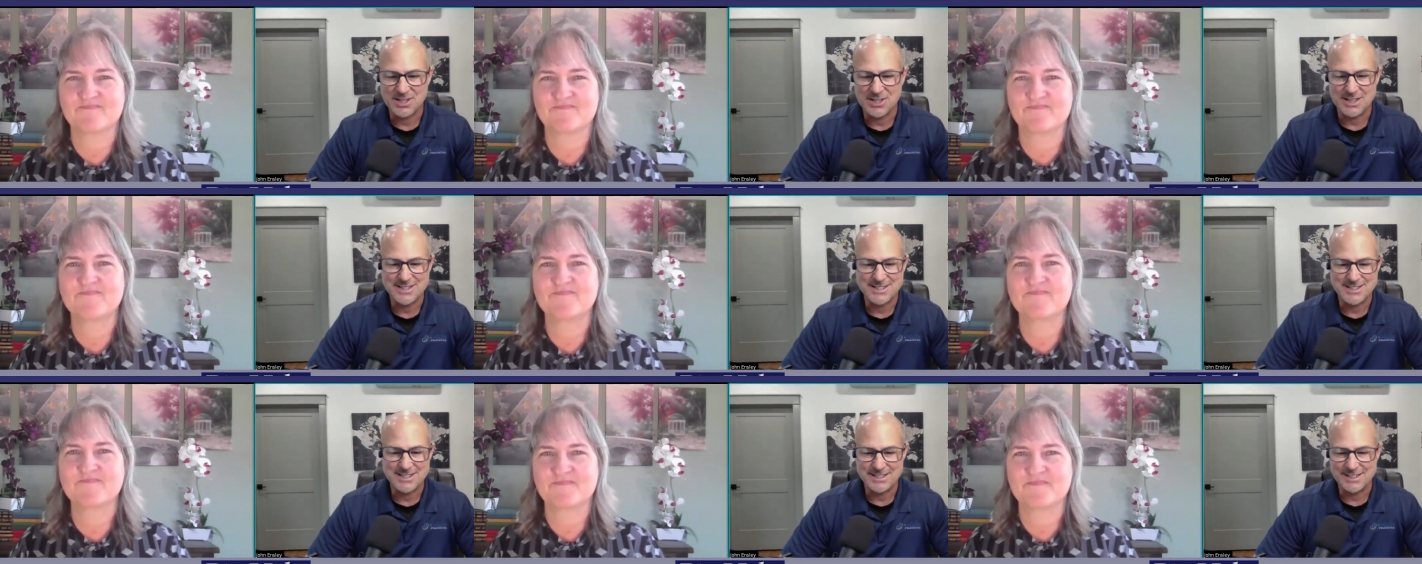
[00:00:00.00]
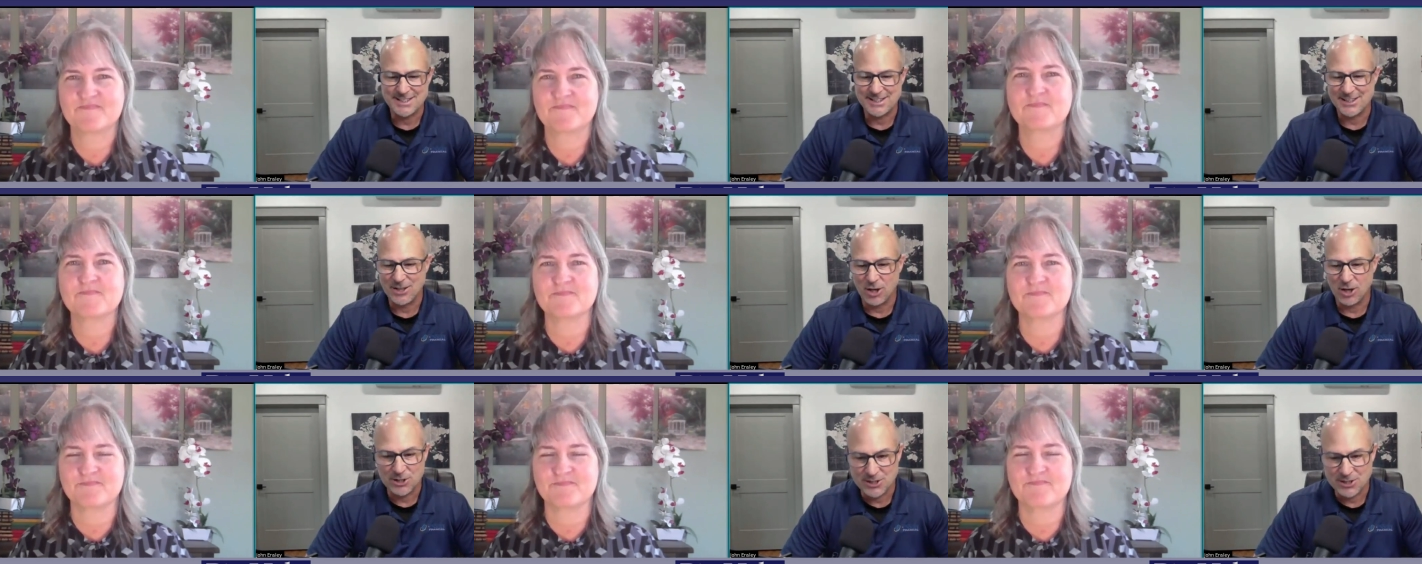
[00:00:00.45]
Speaker 1: I see mm-hmm.
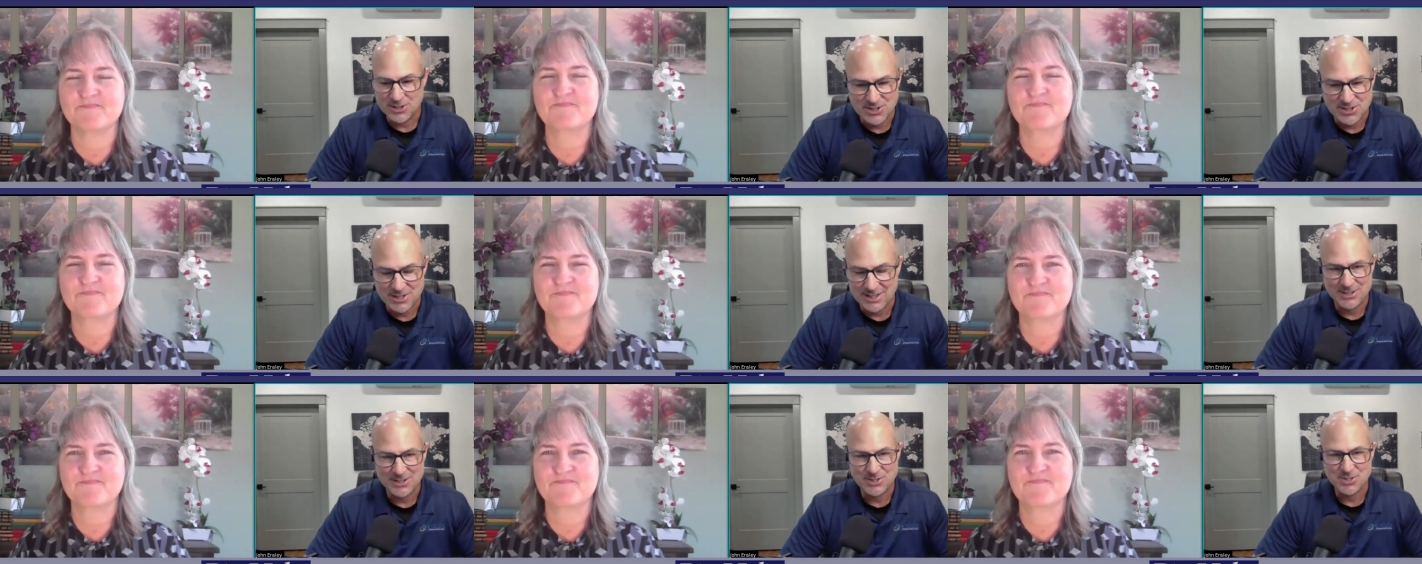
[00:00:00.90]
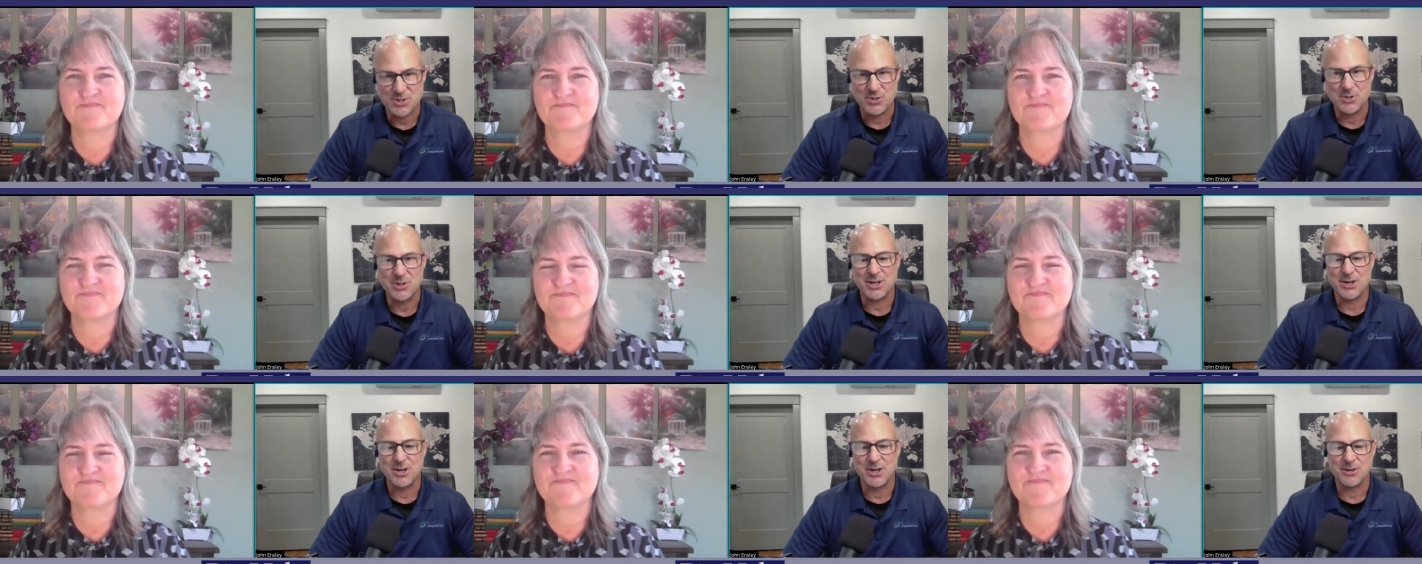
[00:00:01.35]
all these things
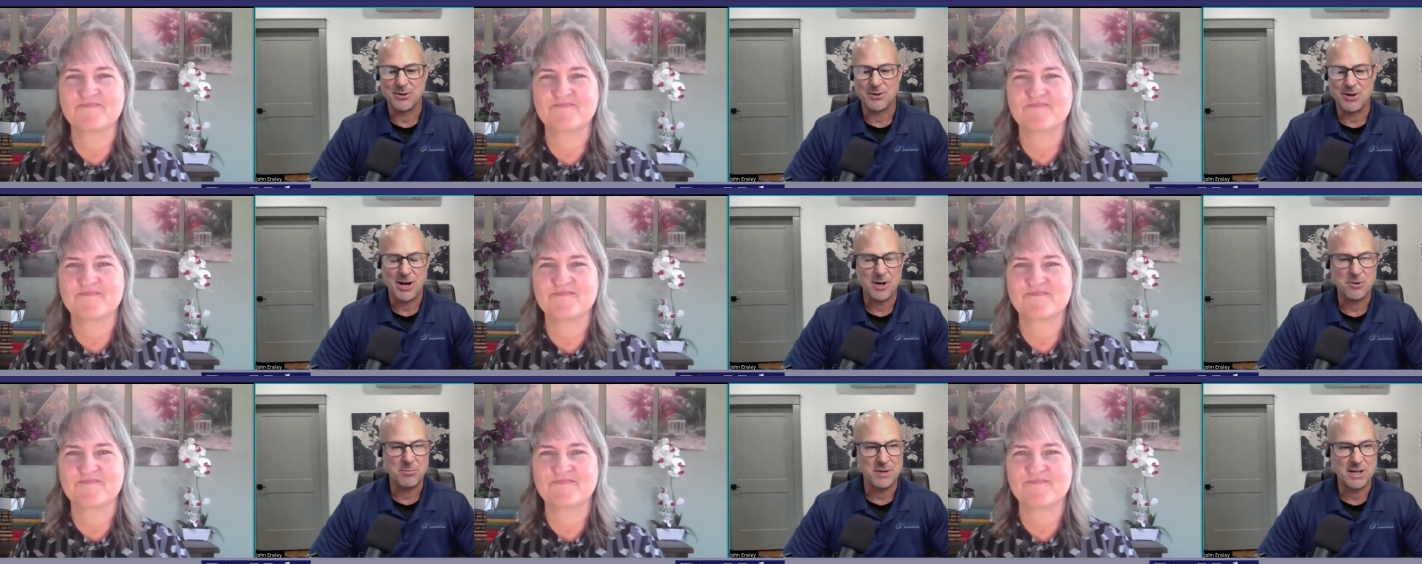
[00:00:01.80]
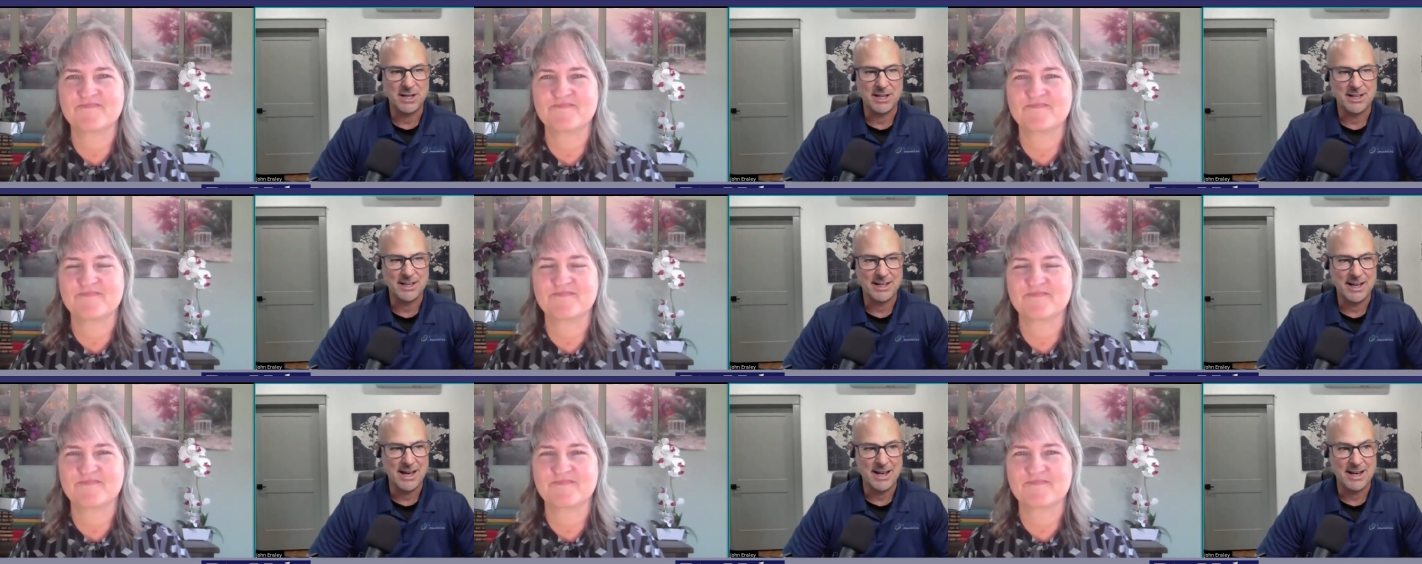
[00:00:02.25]
going on around me,
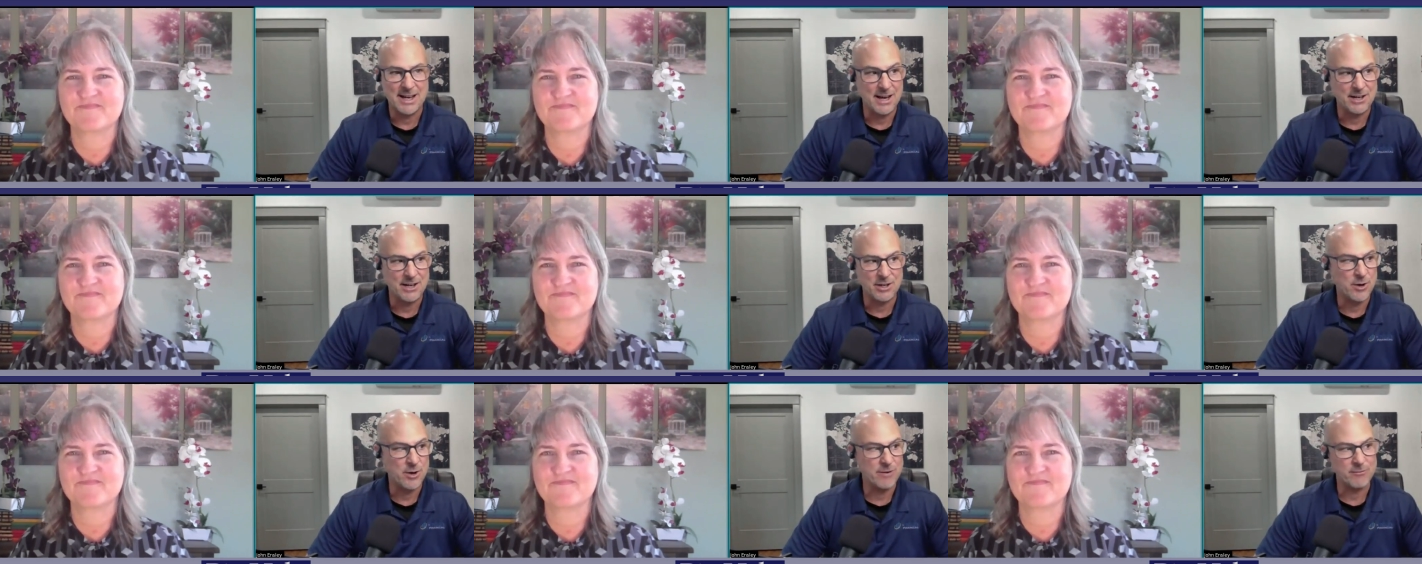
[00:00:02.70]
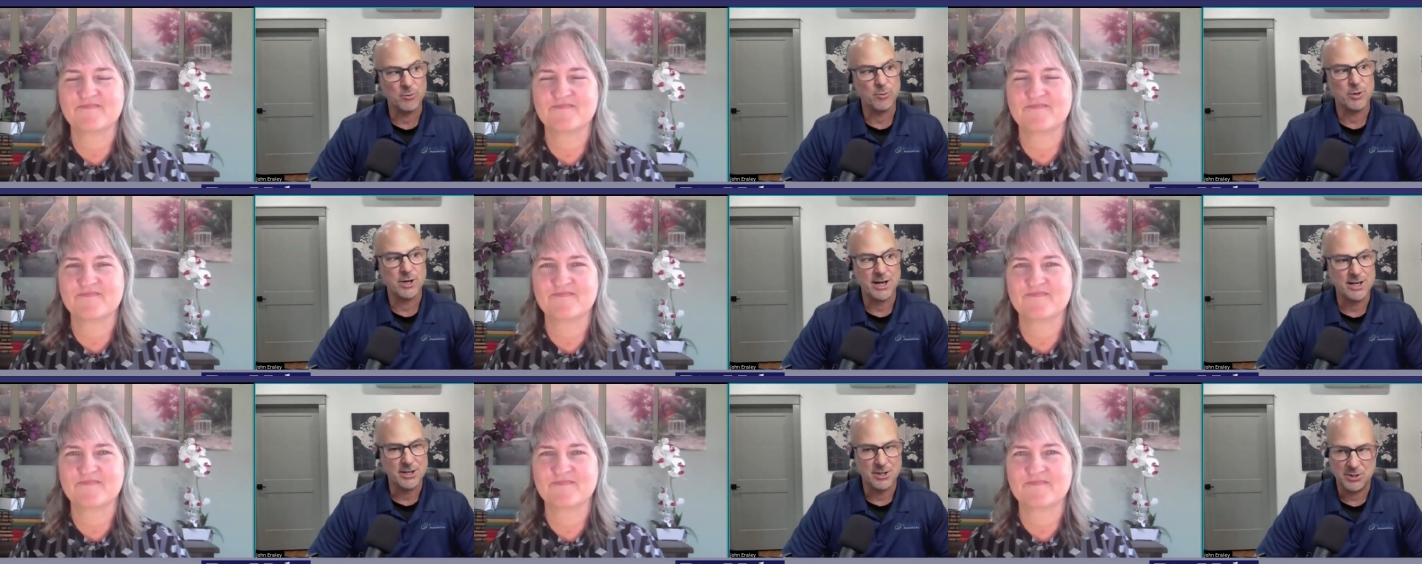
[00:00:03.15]
and yet you know everyone
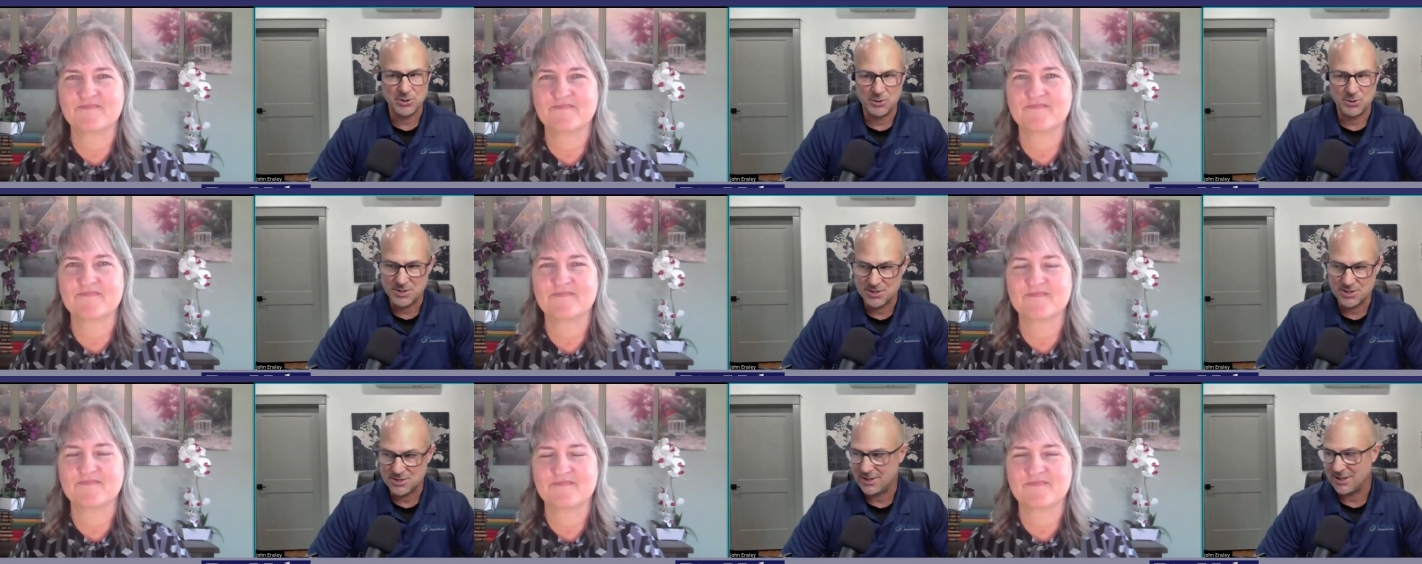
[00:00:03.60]
I know is,